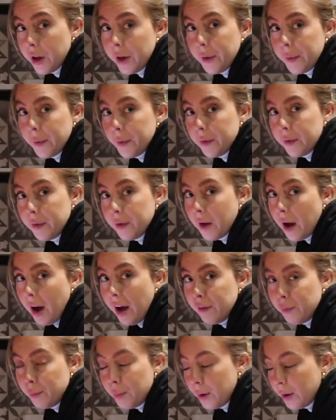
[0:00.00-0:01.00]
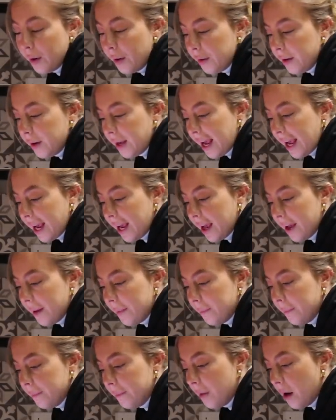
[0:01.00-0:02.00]
Oh, I've put on a
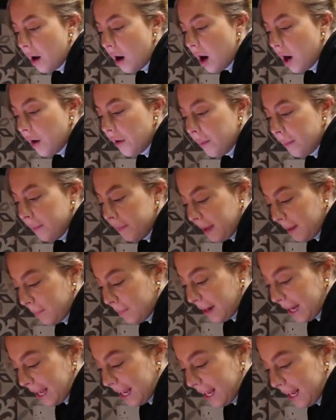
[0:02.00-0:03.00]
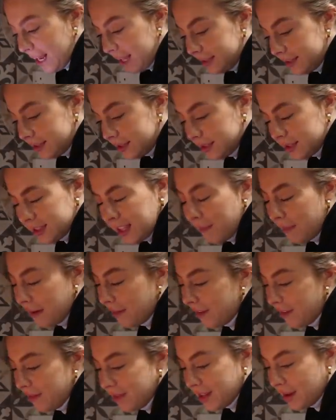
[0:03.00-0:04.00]
um, R and B playlist. It's like my
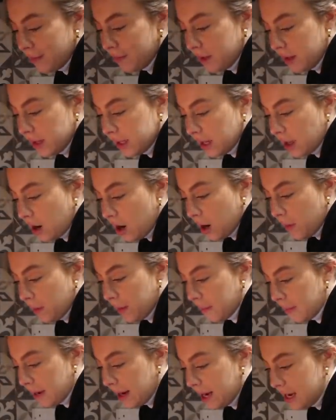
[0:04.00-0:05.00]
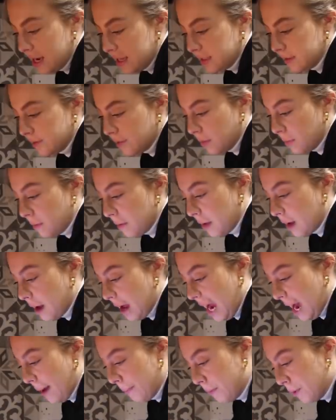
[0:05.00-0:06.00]
favorite type of music, R and B playlist from
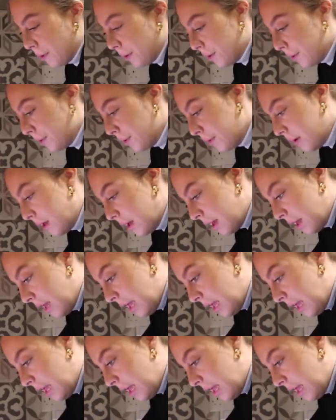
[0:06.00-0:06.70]
Apple.